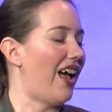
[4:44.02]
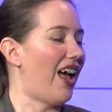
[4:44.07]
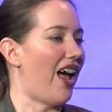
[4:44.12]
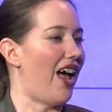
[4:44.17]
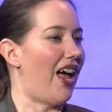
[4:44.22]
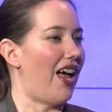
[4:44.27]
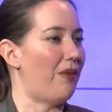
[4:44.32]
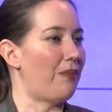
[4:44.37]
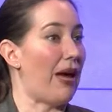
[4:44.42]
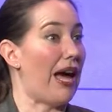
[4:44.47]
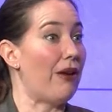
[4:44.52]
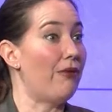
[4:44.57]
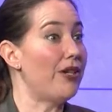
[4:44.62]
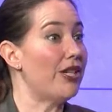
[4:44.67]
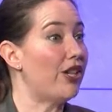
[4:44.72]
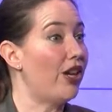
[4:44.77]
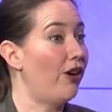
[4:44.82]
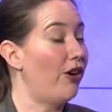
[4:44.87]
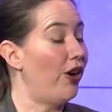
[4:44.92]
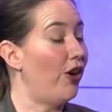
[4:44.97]
I
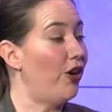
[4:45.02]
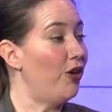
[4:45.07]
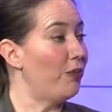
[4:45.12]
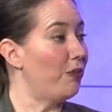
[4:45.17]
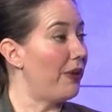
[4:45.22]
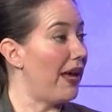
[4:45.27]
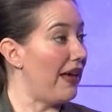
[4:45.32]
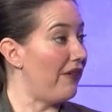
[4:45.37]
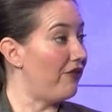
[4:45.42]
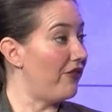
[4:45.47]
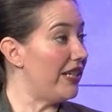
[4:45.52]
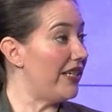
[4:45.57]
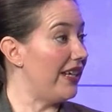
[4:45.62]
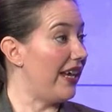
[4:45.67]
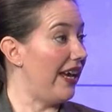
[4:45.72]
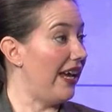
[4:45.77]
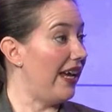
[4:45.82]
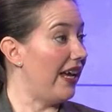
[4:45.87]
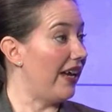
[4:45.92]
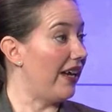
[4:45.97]
would go home every
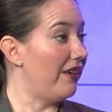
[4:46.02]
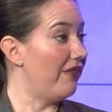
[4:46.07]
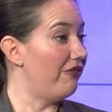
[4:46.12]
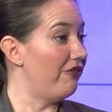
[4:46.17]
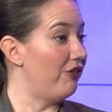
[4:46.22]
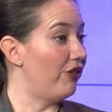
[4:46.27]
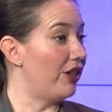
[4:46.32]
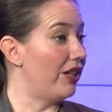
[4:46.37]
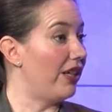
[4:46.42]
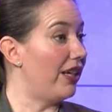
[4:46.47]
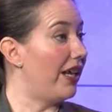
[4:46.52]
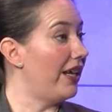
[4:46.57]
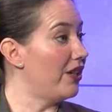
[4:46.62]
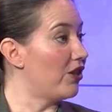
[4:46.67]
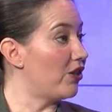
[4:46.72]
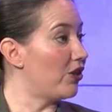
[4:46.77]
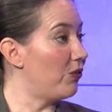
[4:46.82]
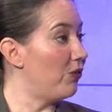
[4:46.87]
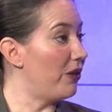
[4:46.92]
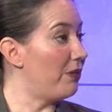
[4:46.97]
day for
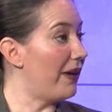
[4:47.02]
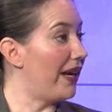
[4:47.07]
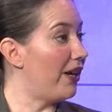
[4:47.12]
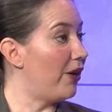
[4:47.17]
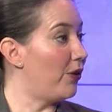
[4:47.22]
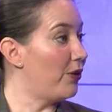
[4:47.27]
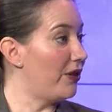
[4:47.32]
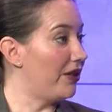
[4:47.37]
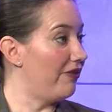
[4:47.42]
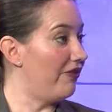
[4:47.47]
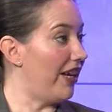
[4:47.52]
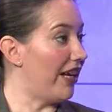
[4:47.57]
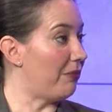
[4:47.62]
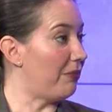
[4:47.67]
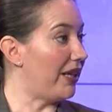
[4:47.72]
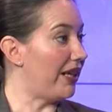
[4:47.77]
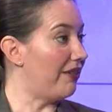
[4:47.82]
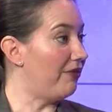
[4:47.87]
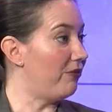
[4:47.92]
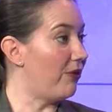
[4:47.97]
lunch with my host
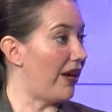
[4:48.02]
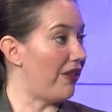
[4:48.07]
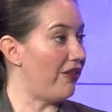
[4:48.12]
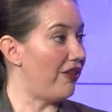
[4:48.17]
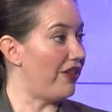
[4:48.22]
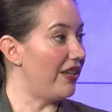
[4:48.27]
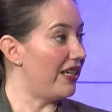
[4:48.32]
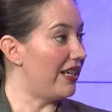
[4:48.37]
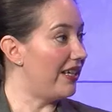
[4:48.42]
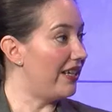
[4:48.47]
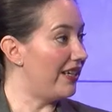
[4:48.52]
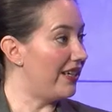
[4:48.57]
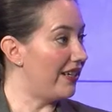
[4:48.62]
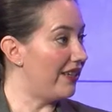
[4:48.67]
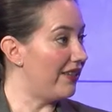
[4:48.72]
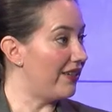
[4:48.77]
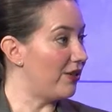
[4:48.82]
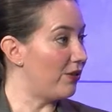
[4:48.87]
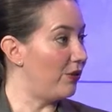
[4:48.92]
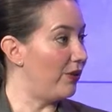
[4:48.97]
family rather than eating
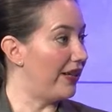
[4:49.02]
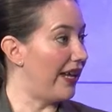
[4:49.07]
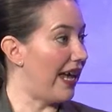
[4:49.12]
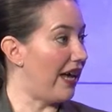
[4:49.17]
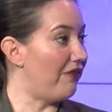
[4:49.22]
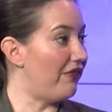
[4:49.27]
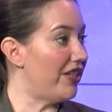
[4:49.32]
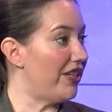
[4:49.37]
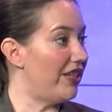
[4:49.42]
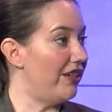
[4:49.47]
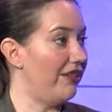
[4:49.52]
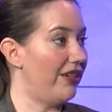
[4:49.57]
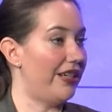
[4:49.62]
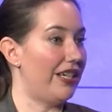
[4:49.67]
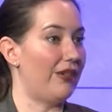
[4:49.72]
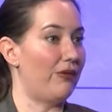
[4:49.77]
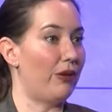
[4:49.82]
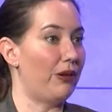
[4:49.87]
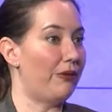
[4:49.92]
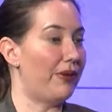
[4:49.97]
in the school
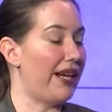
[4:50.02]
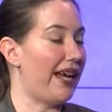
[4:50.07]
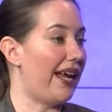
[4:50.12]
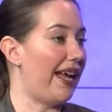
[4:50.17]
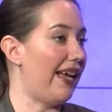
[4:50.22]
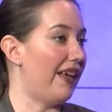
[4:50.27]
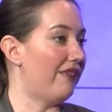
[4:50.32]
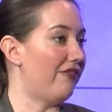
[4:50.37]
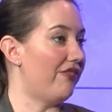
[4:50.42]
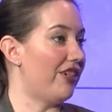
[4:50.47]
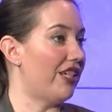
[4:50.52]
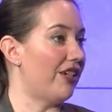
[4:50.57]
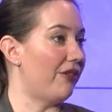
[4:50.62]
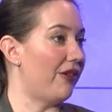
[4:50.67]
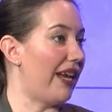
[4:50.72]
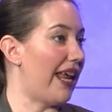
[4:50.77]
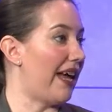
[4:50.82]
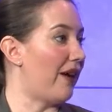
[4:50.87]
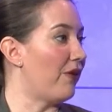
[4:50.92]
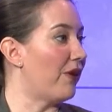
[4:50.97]
cafeteria. We would have, you know,
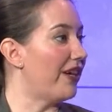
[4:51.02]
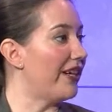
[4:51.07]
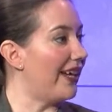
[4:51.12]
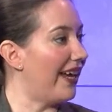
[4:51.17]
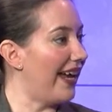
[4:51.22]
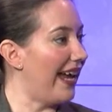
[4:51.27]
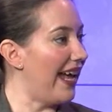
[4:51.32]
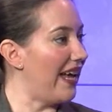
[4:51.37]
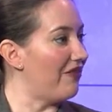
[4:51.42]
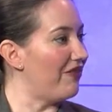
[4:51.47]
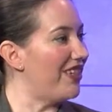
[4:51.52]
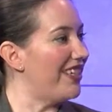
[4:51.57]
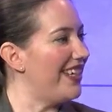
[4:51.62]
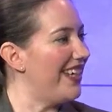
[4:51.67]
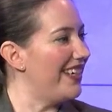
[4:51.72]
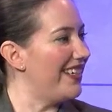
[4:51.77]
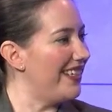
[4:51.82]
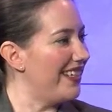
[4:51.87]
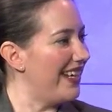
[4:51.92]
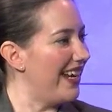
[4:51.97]
an hour and a half to
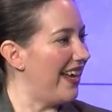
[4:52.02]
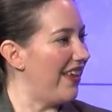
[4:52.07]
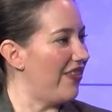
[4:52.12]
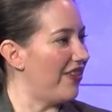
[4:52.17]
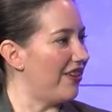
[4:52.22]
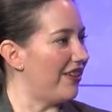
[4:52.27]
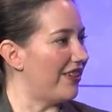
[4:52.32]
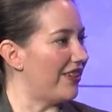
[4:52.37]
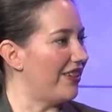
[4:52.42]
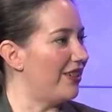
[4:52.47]
get together and